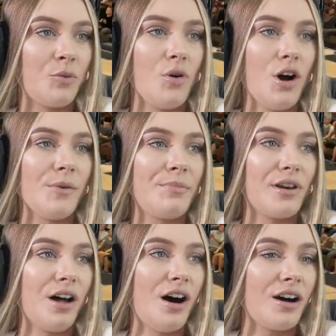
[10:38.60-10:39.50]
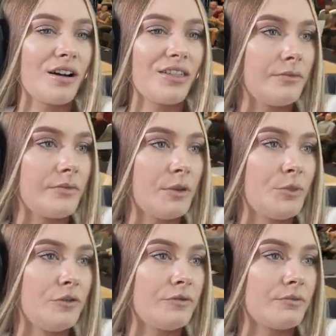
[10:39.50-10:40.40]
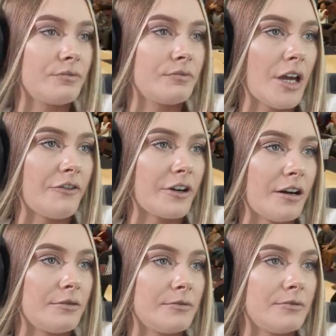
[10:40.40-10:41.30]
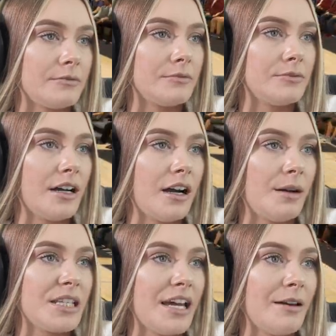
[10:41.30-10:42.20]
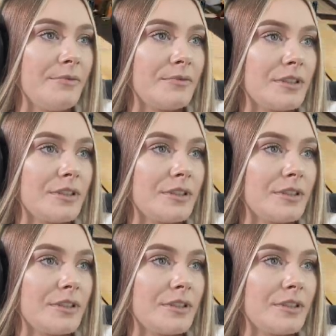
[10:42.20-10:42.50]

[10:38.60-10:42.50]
What a block. Move everyone out. Pass to him.